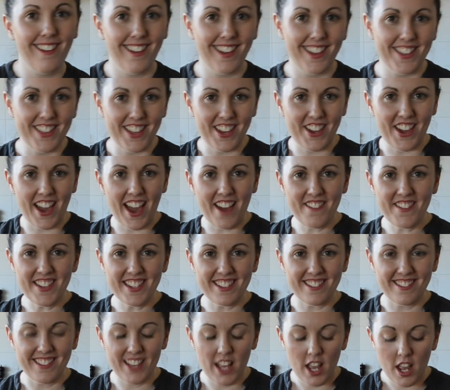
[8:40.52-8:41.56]
And there you have it,
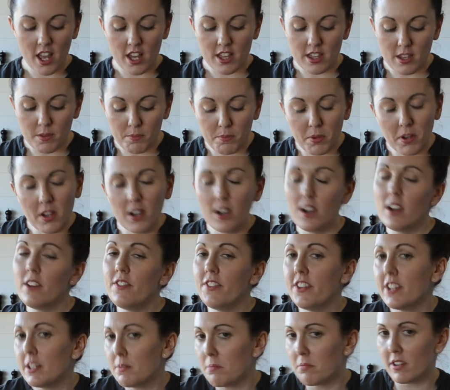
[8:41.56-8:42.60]
the
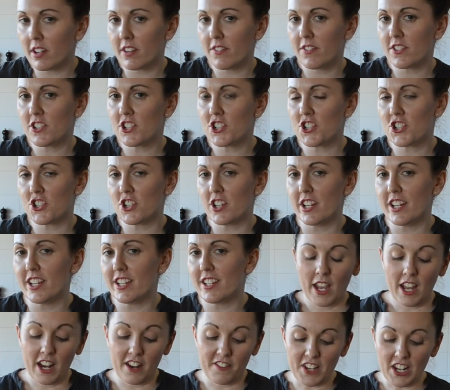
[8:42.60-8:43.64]
perfect breakfast treat. And
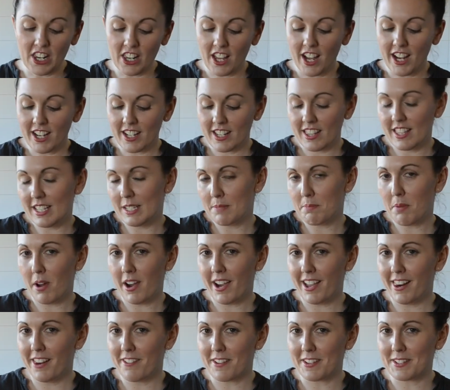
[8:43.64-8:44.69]
if you liked this
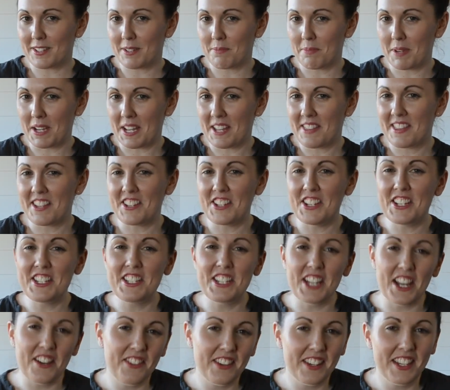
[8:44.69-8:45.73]
pikelet recipe, then you're
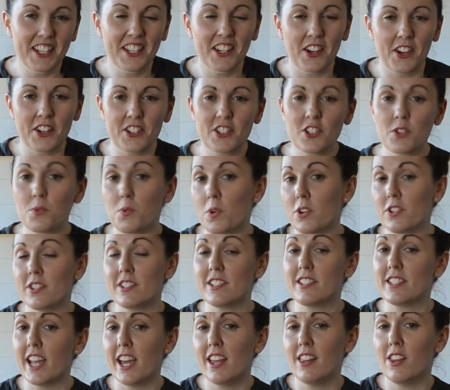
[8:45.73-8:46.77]
definitely going to want to
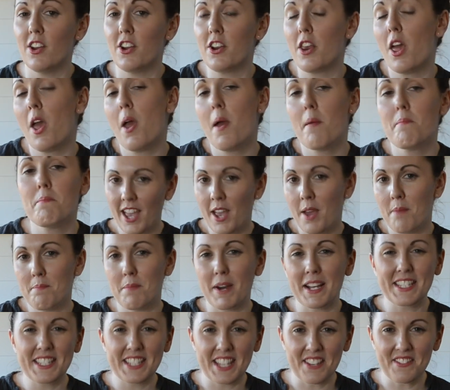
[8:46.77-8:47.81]
download my
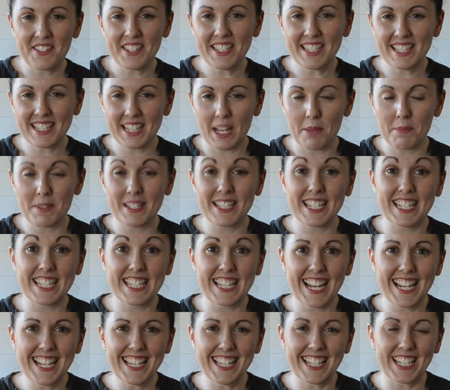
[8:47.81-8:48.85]
7 steps to
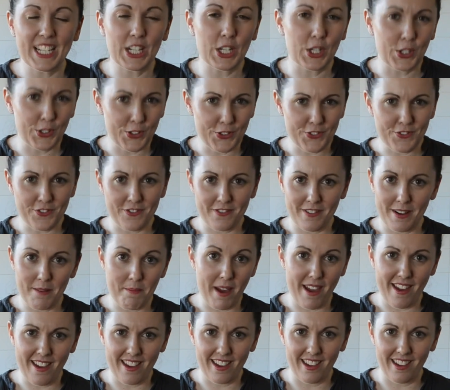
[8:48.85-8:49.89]
nailing gluten-free
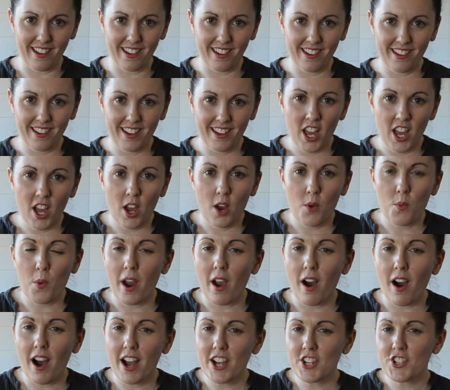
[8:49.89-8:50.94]
baking, where
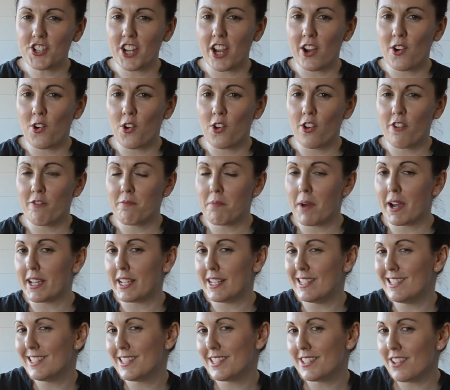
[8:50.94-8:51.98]
I share all of my
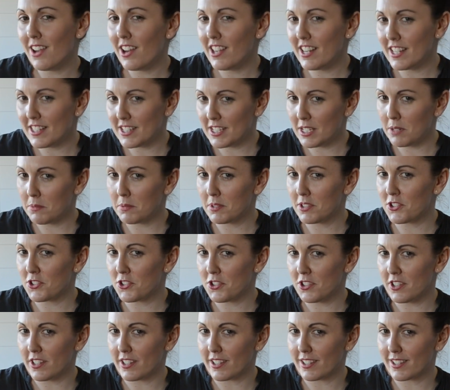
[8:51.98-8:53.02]
insider tips and
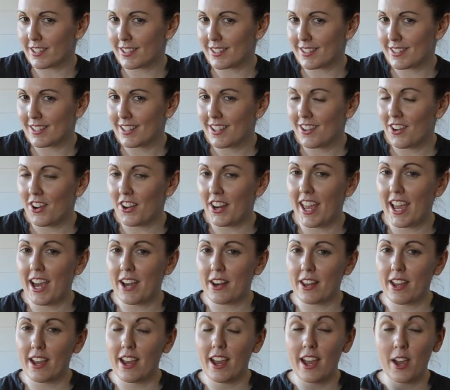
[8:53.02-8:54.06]
tricks on how to
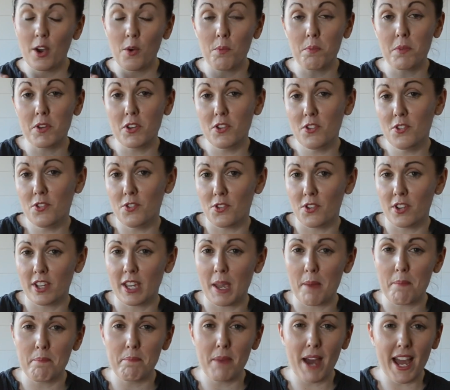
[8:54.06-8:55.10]
help you
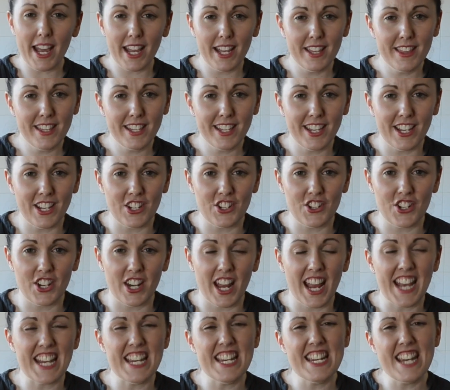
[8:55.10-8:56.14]
get back in the kitchen
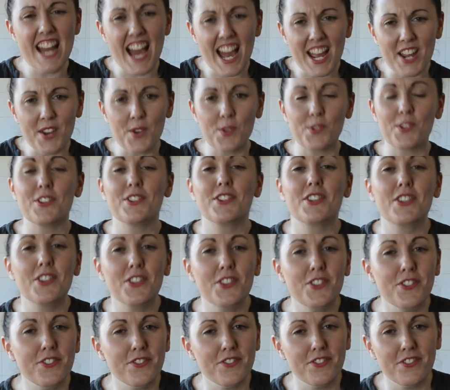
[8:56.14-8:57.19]
and nail those
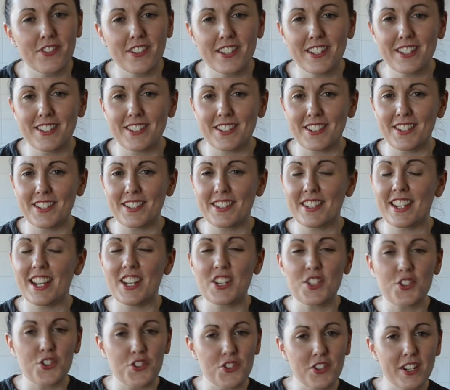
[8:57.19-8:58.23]
gluten-free desserts and
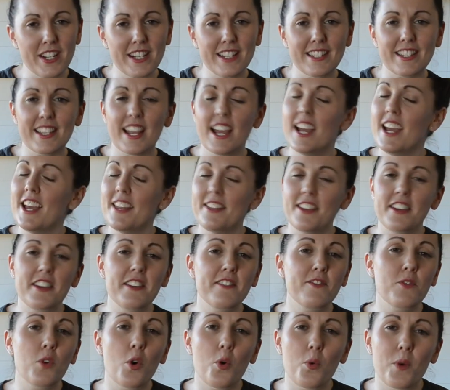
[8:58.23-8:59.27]
treats that
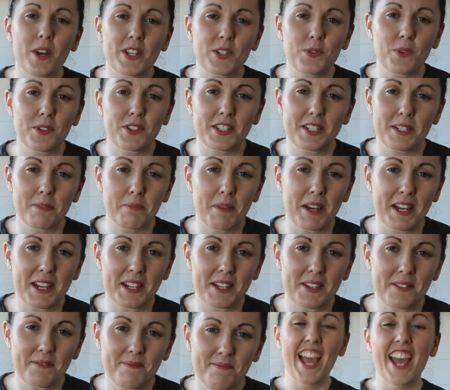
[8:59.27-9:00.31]
you've always wanted to make.
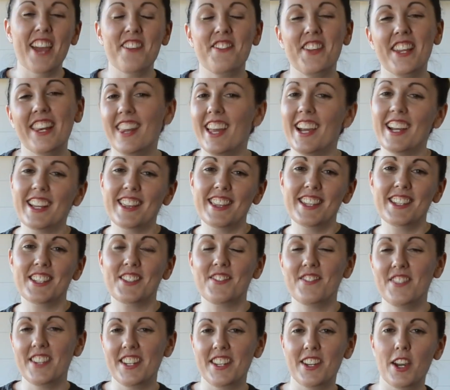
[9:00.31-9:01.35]
And if you like this
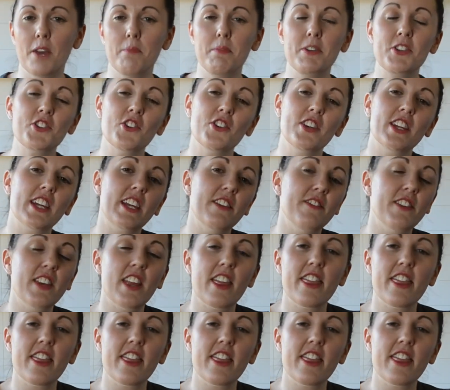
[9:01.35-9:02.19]
video, be sure to give it a